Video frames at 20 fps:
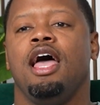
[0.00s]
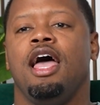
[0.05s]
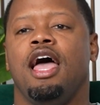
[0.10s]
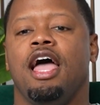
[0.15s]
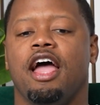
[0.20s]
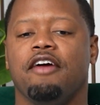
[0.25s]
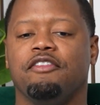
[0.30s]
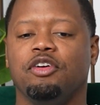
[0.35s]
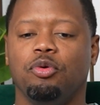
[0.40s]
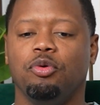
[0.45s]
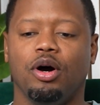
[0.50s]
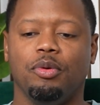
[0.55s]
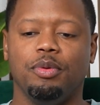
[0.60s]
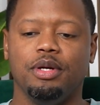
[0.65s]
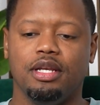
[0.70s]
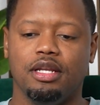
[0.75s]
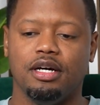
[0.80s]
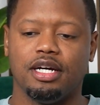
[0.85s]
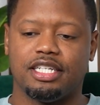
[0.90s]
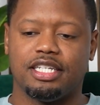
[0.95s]
Everywhere we
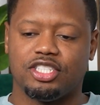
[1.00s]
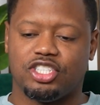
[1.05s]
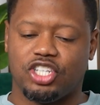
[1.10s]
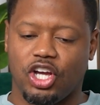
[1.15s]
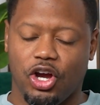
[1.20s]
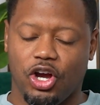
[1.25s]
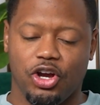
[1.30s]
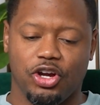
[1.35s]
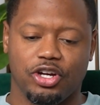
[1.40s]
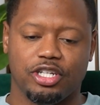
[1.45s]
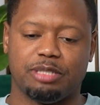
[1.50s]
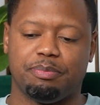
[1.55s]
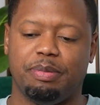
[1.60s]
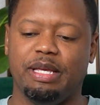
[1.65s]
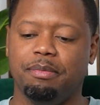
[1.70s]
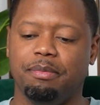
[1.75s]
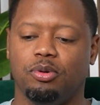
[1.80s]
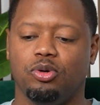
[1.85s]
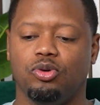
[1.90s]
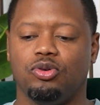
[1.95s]
look in turns,
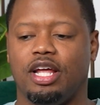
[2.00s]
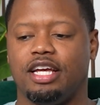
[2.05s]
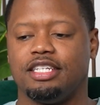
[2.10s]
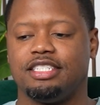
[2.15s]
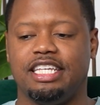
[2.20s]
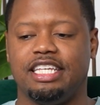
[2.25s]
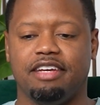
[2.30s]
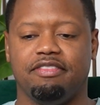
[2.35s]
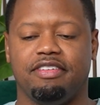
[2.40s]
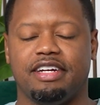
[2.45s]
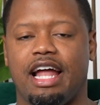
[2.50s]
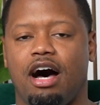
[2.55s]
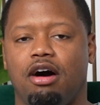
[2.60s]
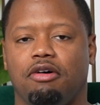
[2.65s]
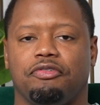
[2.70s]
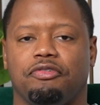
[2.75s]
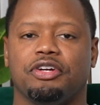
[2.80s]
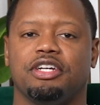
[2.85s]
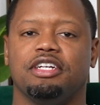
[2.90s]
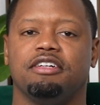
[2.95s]
people that's giving out
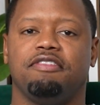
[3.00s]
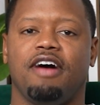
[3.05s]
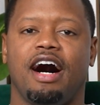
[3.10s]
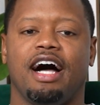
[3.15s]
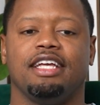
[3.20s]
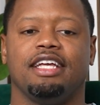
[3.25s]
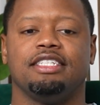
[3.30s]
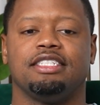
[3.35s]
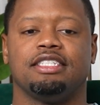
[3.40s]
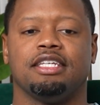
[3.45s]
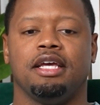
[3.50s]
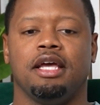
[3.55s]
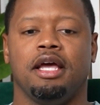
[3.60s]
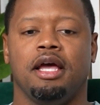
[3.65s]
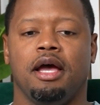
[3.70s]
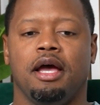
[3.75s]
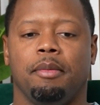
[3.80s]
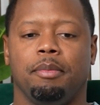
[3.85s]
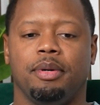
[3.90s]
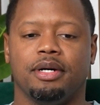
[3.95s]
free advice.
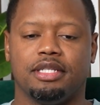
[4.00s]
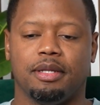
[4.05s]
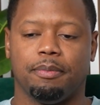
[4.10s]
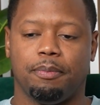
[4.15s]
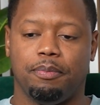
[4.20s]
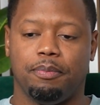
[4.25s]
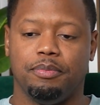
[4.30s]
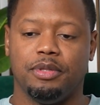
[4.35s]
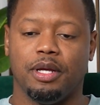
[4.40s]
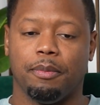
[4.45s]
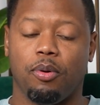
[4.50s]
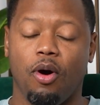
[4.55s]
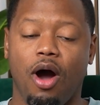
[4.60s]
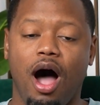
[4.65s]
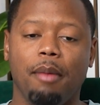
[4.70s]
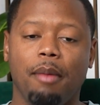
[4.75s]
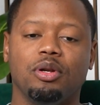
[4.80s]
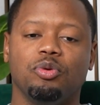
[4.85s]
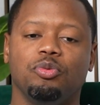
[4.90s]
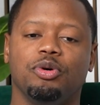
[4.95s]
But the
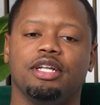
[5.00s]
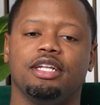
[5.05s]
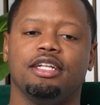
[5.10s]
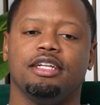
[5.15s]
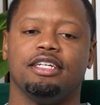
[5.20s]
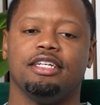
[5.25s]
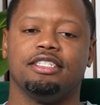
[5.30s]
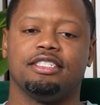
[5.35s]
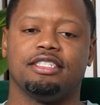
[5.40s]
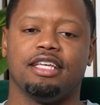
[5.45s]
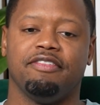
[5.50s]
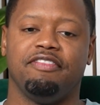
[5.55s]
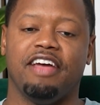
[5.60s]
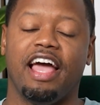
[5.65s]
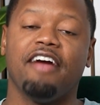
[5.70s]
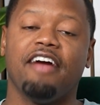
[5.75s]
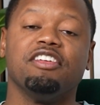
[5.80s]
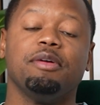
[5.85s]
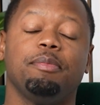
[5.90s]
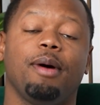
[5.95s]
problem with it is if
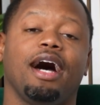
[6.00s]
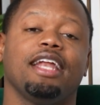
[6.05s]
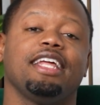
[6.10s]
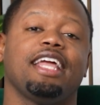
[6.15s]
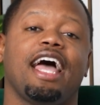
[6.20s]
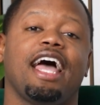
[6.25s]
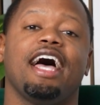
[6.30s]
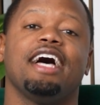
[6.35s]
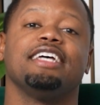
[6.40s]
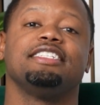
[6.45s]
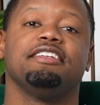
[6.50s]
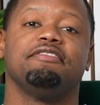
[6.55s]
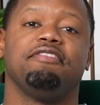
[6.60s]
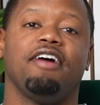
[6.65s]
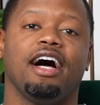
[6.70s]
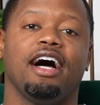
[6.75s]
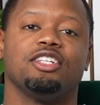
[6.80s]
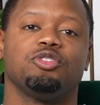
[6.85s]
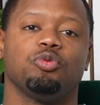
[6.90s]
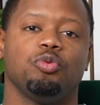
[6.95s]
everybody has
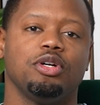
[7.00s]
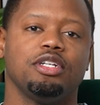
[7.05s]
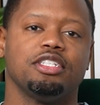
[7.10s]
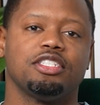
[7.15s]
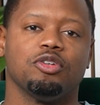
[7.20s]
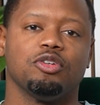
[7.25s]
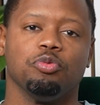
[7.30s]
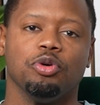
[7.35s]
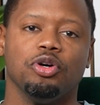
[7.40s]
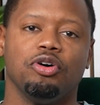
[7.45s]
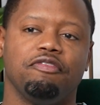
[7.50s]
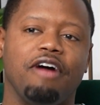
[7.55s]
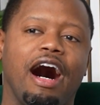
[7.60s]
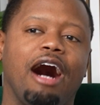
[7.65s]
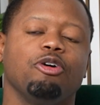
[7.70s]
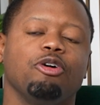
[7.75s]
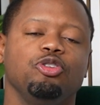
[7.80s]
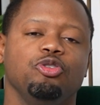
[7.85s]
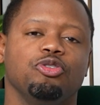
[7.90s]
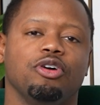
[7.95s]
advice, what is the real
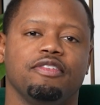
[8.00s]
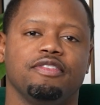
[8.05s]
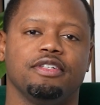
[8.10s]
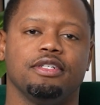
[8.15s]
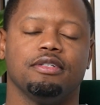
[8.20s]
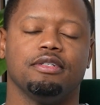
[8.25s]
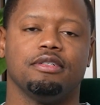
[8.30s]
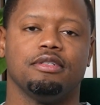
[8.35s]
value of it?